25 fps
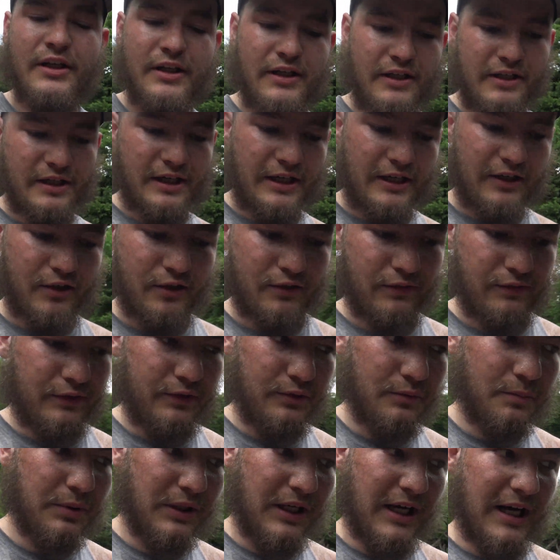an acre
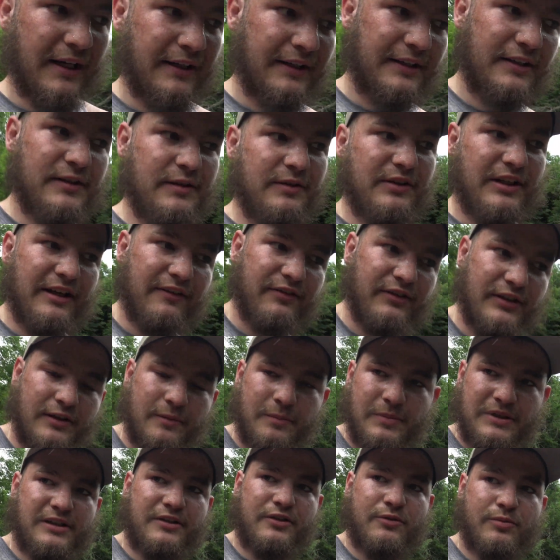food plot. This is definitely the
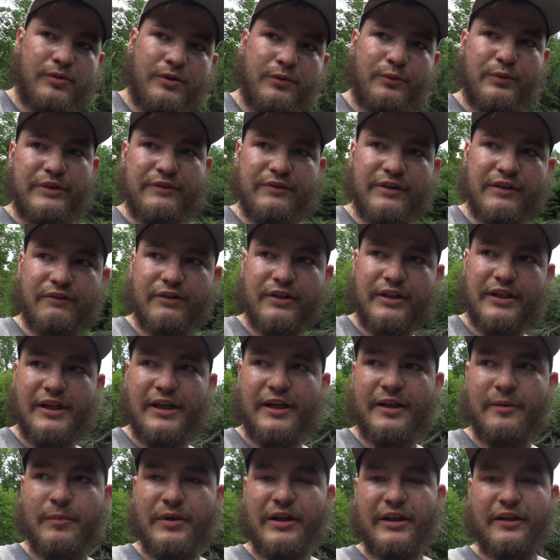biggest one we've ever
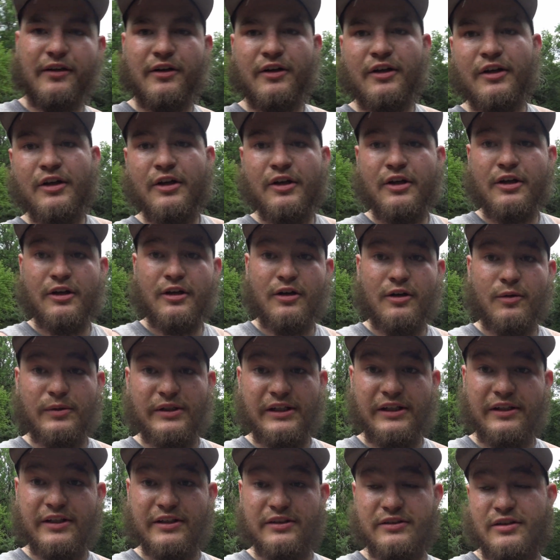done, but we
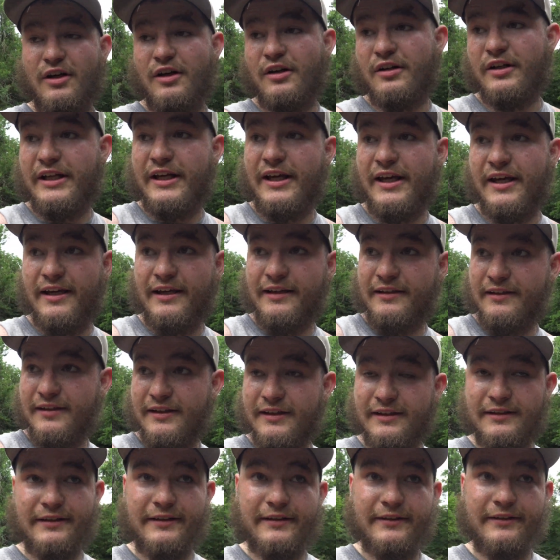did this all hand
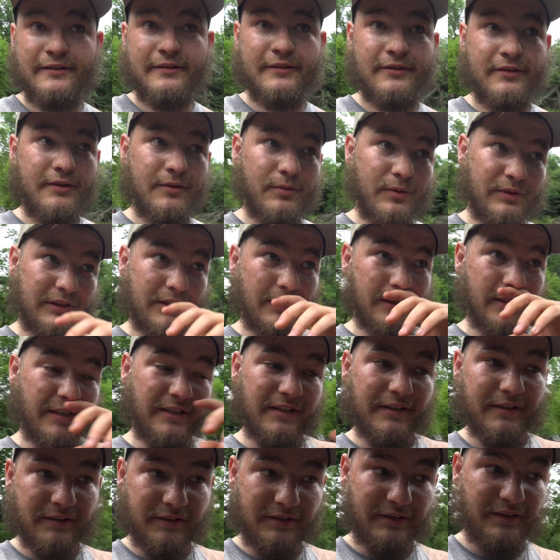tilling with the
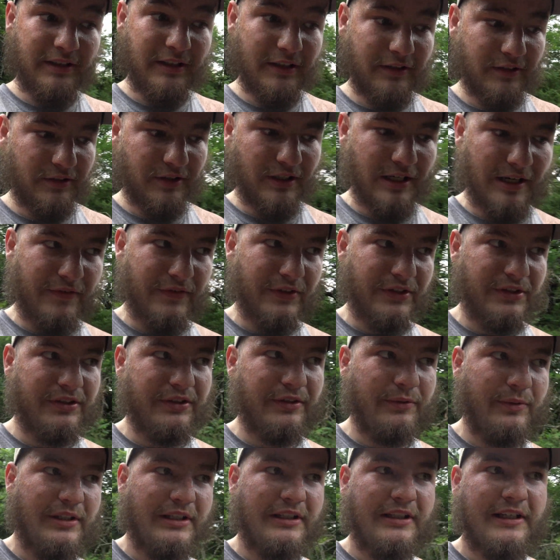tiller. Obviously,
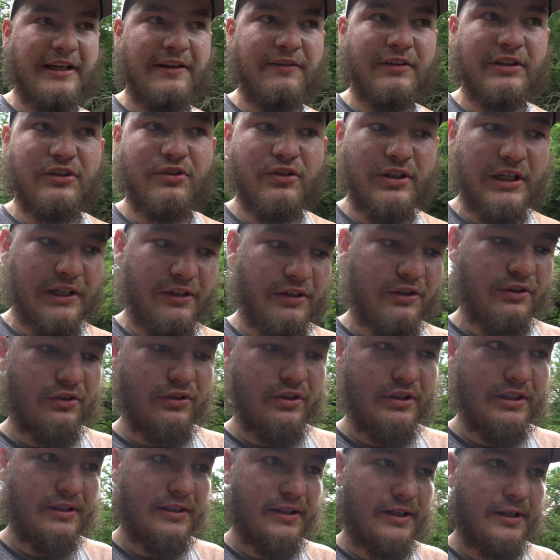we didn't have any tractors or
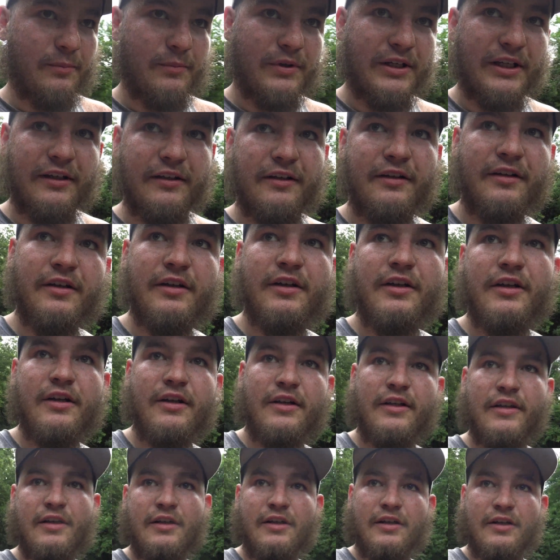anything, but
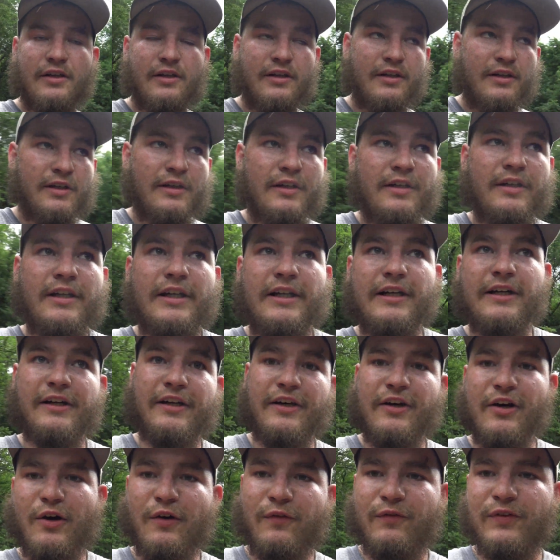I don't
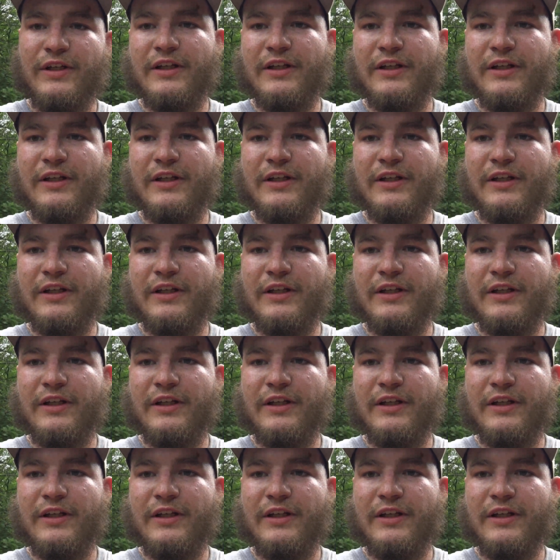know, hopefully